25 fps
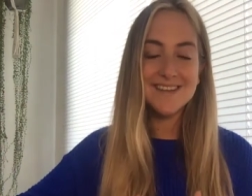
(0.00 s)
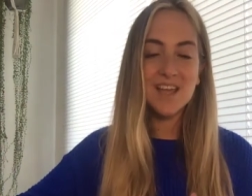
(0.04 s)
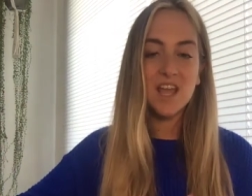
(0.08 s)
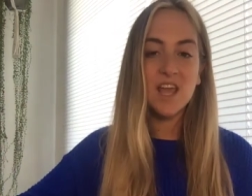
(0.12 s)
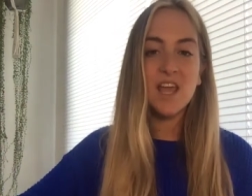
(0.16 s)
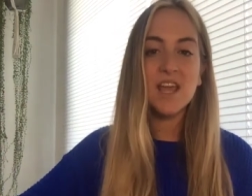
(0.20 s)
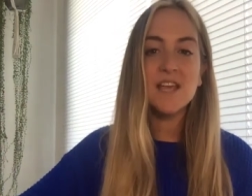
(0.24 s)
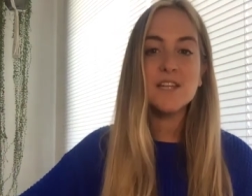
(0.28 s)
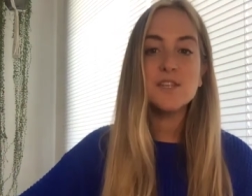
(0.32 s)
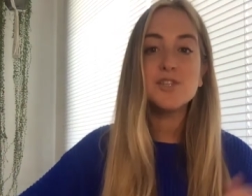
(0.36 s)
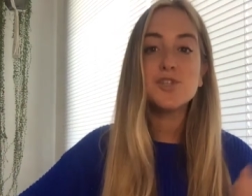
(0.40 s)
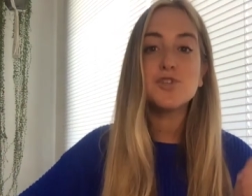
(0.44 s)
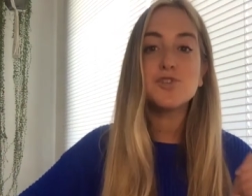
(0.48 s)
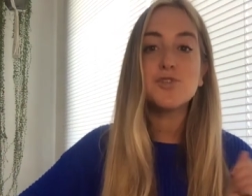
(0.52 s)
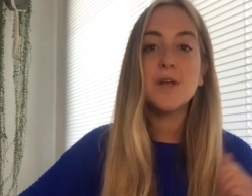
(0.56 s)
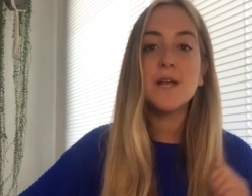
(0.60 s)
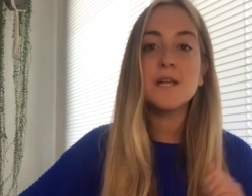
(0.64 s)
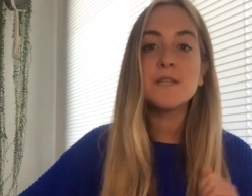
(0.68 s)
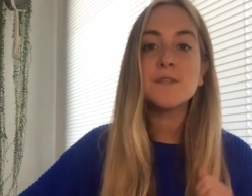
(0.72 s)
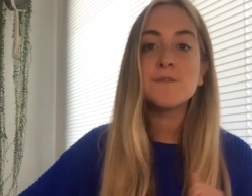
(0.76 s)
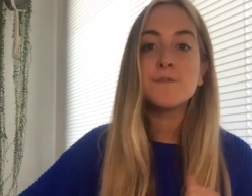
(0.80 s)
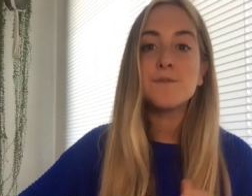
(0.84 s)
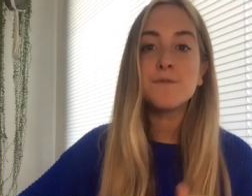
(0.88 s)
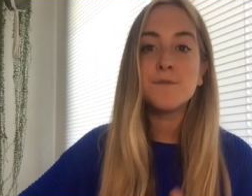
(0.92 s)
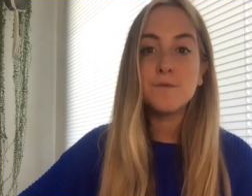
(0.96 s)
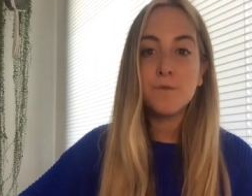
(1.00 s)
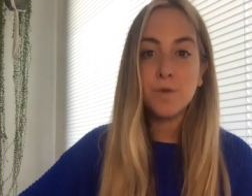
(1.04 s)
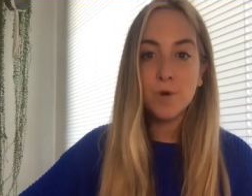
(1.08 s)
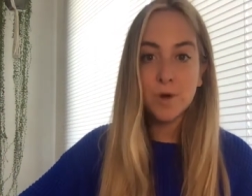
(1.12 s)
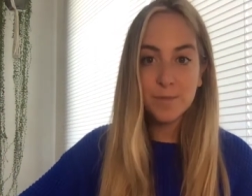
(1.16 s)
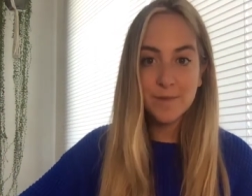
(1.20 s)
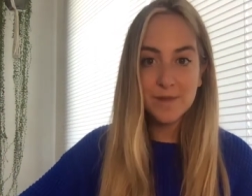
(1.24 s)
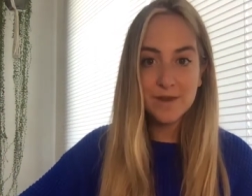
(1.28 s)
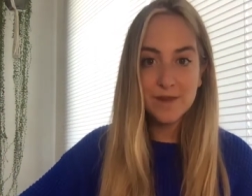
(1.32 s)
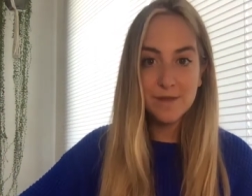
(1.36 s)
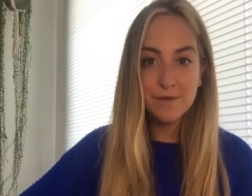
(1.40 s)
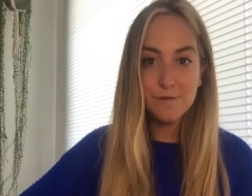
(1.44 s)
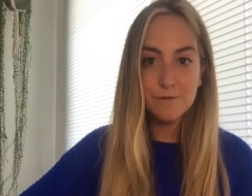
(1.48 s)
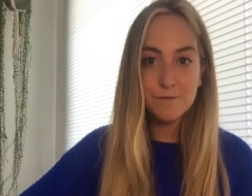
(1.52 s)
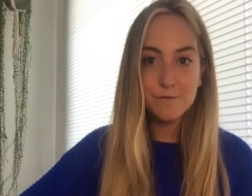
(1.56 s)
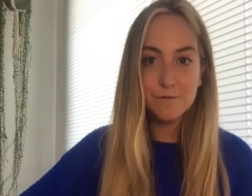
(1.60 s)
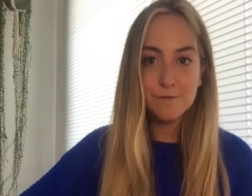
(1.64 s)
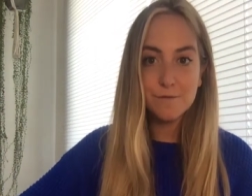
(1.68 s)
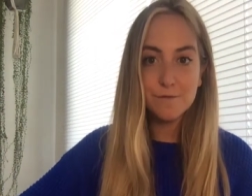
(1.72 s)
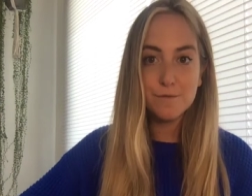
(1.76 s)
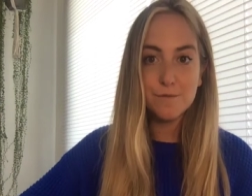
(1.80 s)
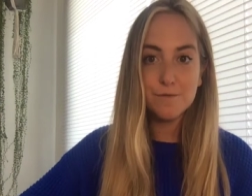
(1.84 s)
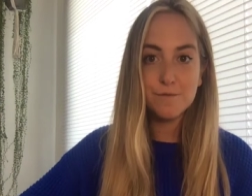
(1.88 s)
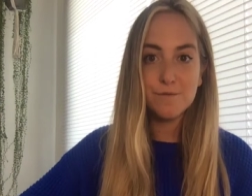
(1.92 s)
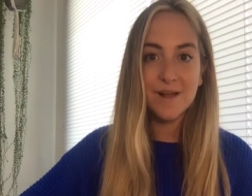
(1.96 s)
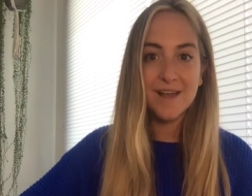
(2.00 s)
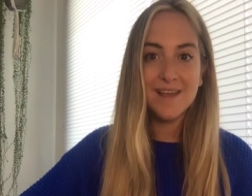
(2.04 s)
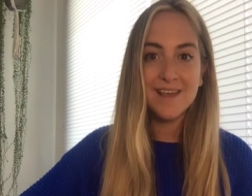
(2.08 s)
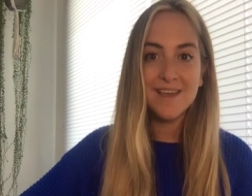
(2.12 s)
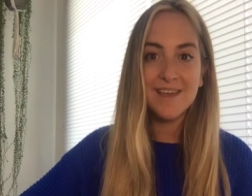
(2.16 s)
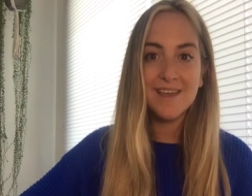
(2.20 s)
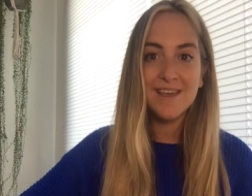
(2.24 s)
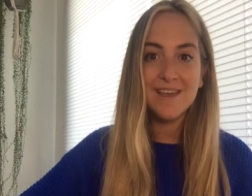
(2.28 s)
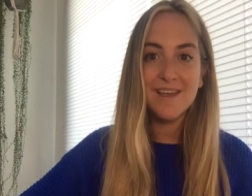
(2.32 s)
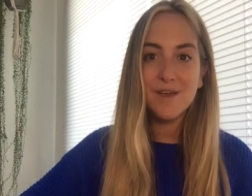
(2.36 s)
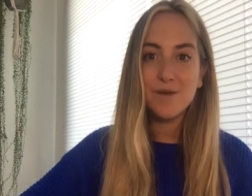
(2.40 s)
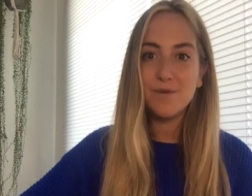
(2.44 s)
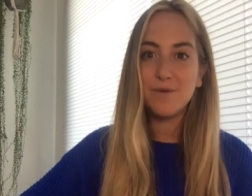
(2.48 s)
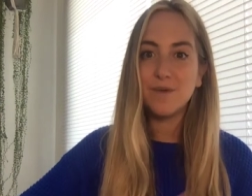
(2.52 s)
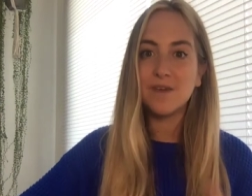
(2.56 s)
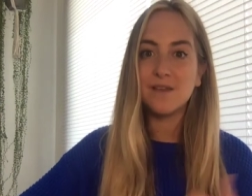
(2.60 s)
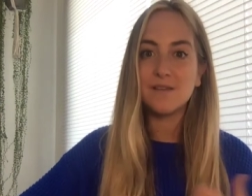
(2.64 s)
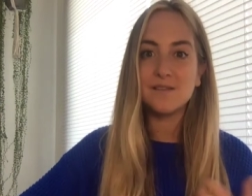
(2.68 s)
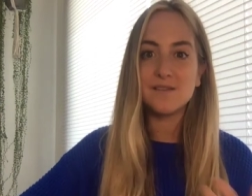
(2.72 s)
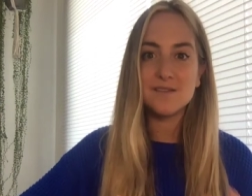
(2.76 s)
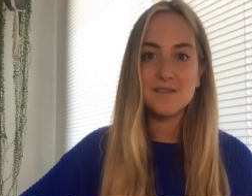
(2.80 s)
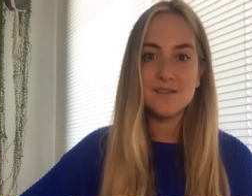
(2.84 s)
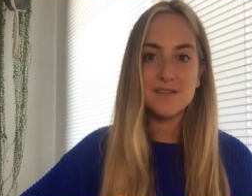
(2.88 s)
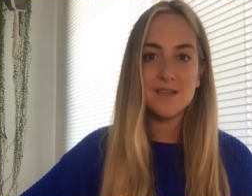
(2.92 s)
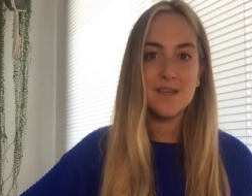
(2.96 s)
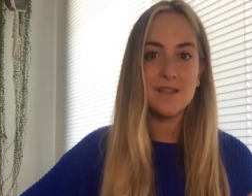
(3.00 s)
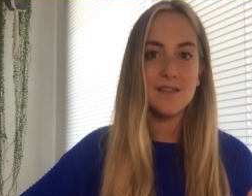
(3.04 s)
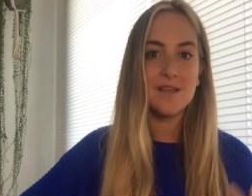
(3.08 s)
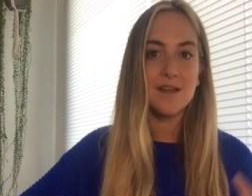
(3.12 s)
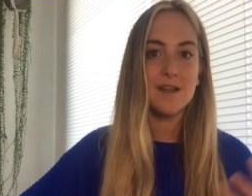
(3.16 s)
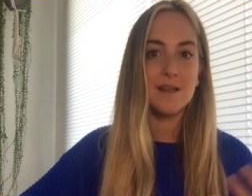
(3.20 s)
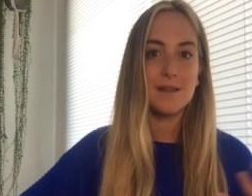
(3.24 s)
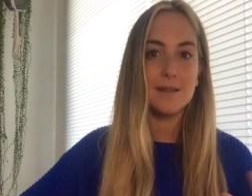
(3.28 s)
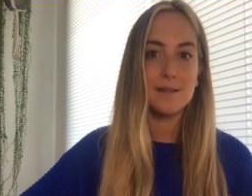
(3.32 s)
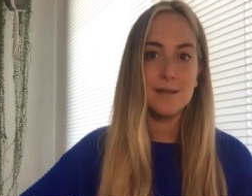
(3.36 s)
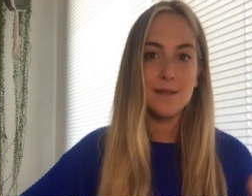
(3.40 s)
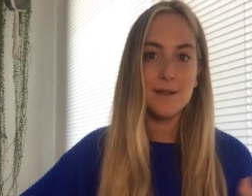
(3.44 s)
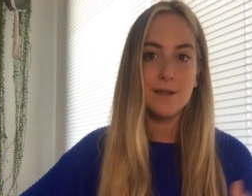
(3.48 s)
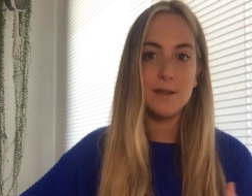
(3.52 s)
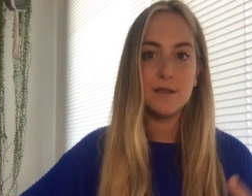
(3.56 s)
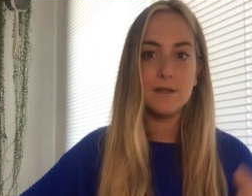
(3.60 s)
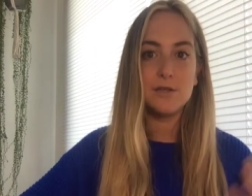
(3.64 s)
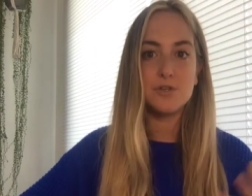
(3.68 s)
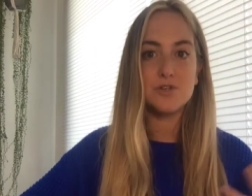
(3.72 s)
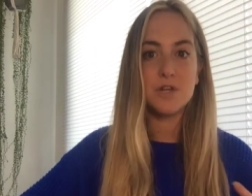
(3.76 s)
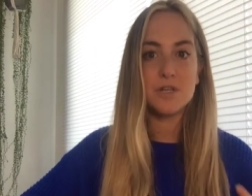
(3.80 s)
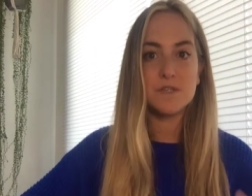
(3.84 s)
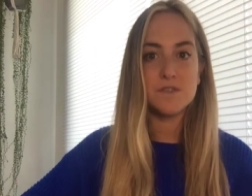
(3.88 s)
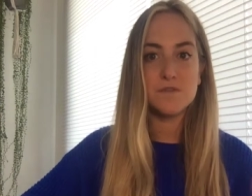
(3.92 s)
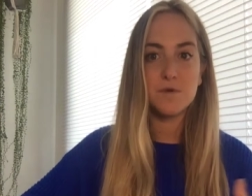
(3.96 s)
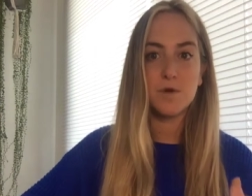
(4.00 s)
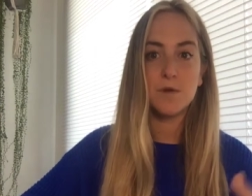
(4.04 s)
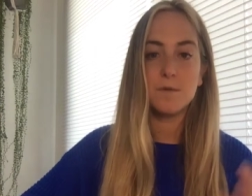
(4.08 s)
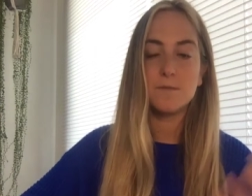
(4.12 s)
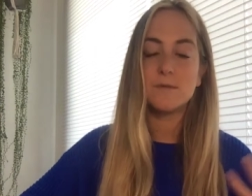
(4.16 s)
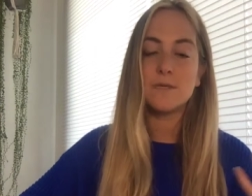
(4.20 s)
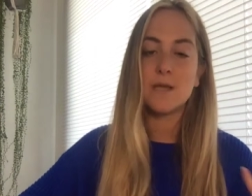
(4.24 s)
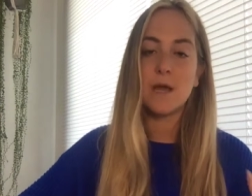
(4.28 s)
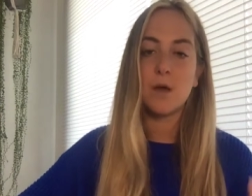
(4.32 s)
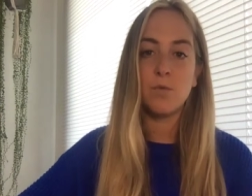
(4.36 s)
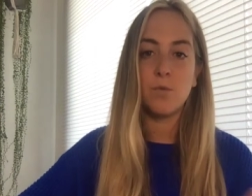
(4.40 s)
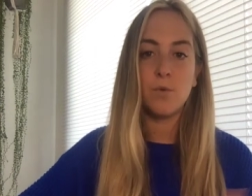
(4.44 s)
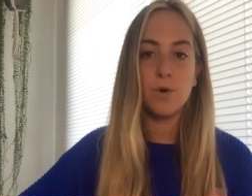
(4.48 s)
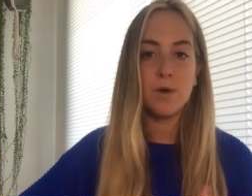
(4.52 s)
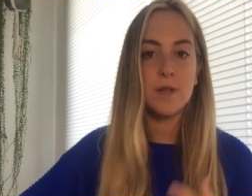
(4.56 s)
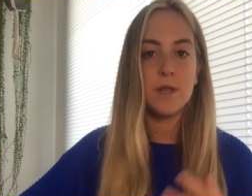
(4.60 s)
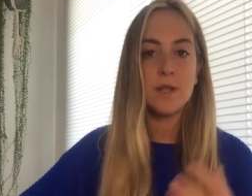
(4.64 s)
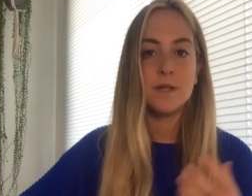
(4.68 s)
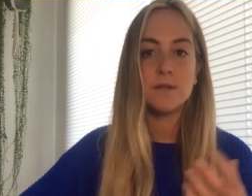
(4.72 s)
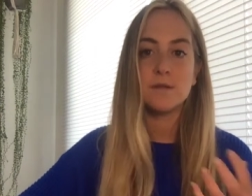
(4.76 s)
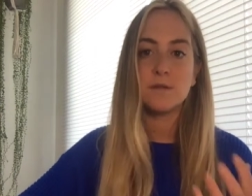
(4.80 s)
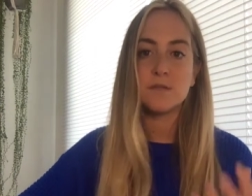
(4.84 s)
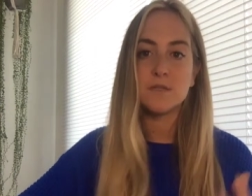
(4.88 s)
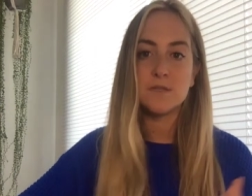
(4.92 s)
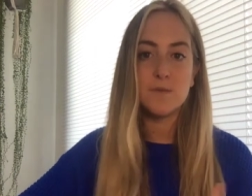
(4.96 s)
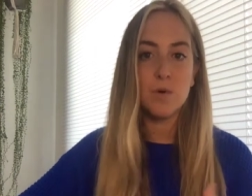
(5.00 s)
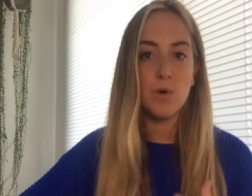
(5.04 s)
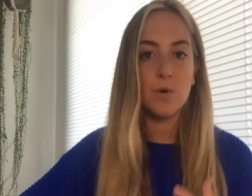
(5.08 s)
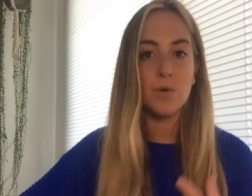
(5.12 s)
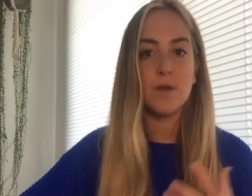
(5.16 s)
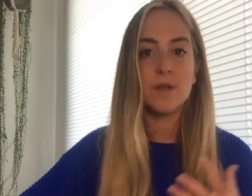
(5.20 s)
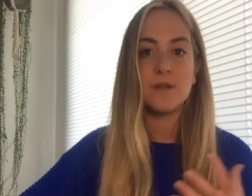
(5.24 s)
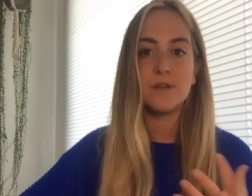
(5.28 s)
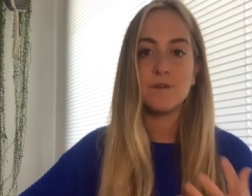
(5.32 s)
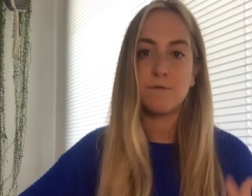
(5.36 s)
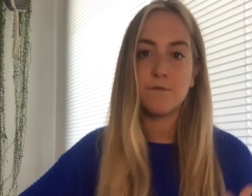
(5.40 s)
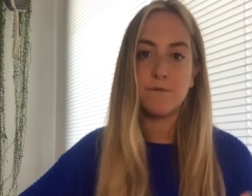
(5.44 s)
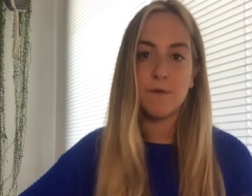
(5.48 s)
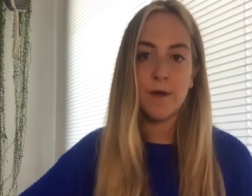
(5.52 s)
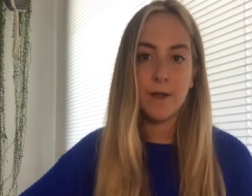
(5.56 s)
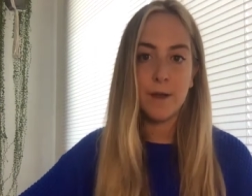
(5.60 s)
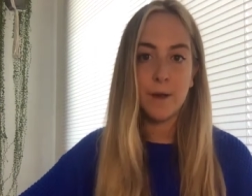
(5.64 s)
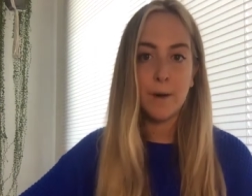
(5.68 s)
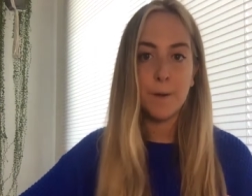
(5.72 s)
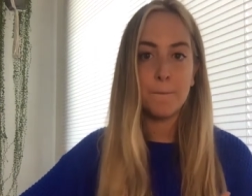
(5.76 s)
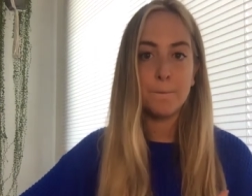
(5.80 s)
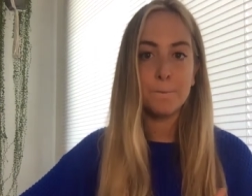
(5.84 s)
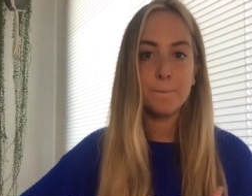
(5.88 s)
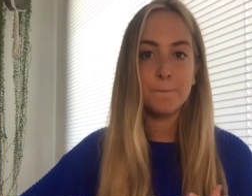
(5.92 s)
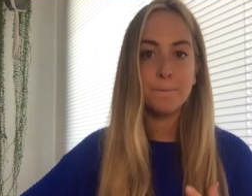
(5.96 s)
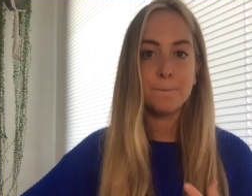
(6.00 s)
It's transformative, right? We can see that it literally transforms that wood into smoke, into fire.